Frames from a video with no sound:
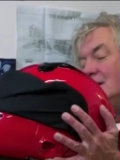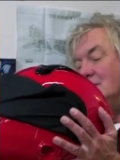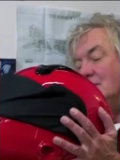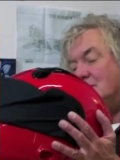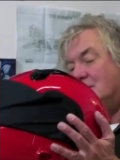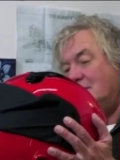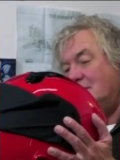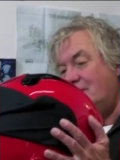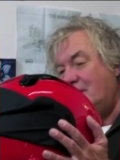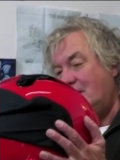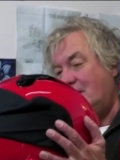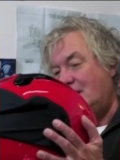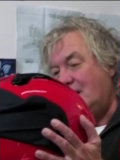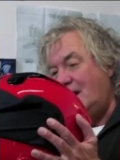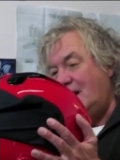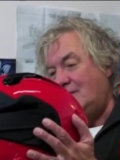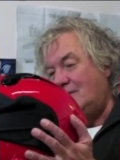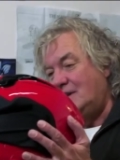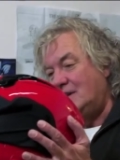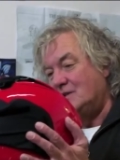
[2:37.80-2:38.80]
Lucy, very
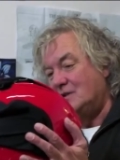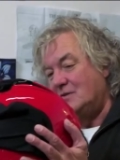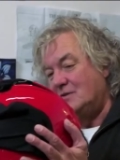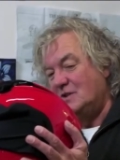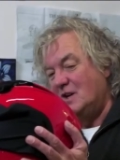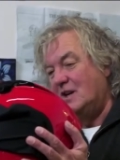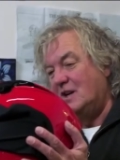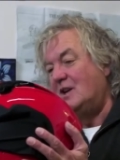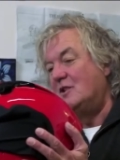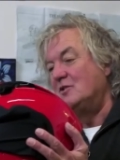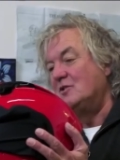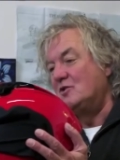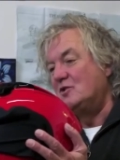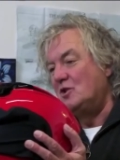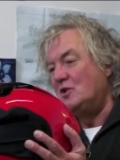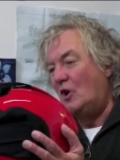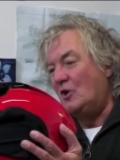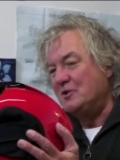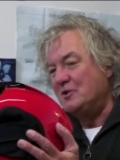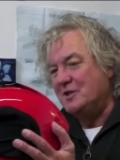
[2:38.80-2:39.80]
carefully because obviously I can't
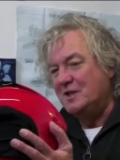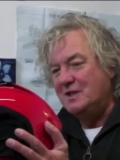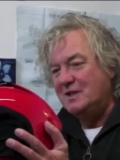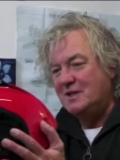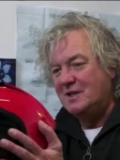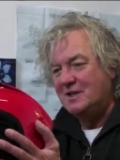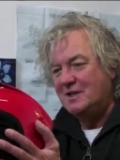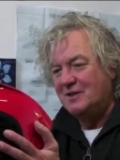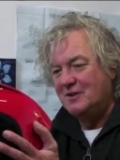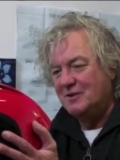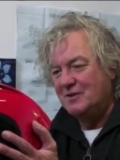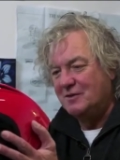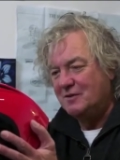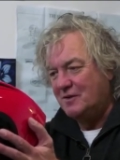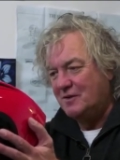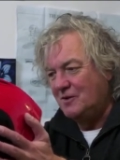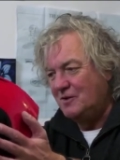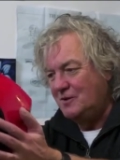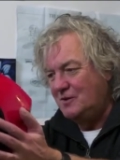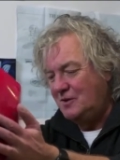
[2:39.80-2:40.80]
toss it on the
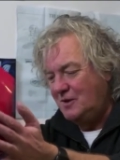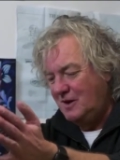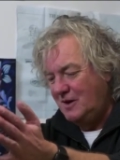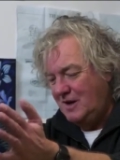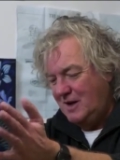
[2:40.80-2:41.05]
floor.